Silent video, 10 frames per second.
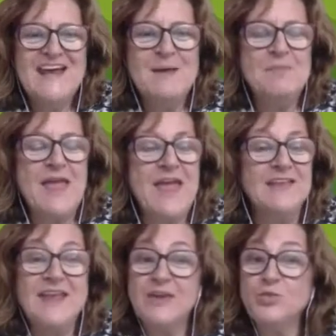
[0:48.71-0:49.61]

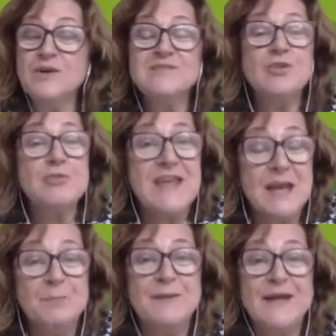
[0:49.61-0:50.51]
And it was a
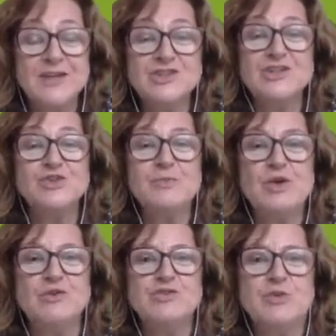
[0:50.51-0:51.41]
real pleasure to
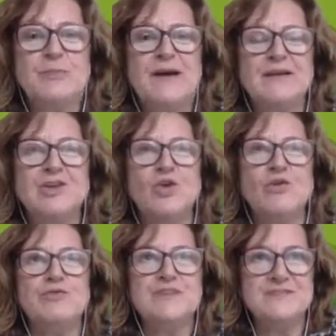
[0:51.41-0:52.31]
be also part
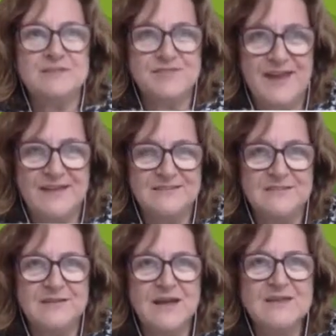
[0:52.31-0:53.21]
of this
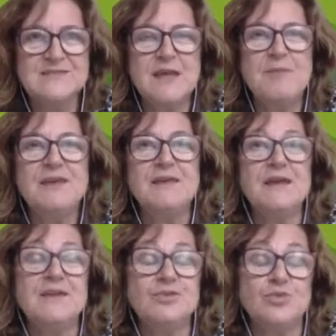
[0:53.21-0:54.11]
event, same
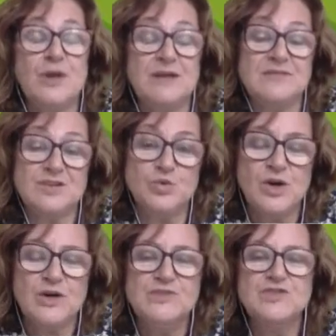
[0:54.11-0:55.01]
as it
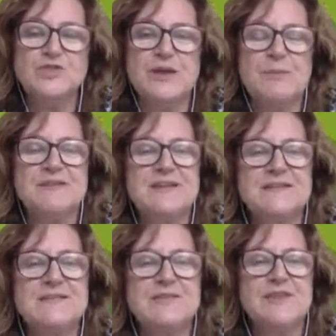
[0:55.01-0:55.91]
was to
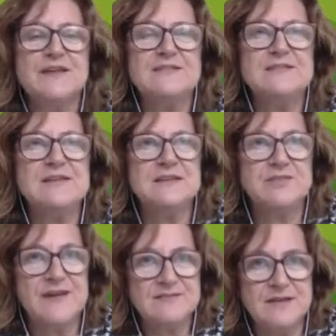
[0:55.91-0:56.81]
represent CEFLEX in the
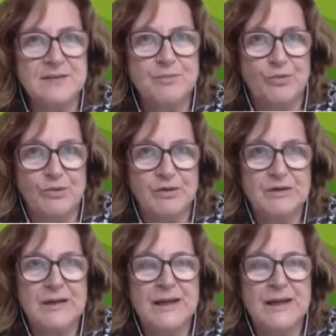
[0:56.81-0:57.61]
advisory board.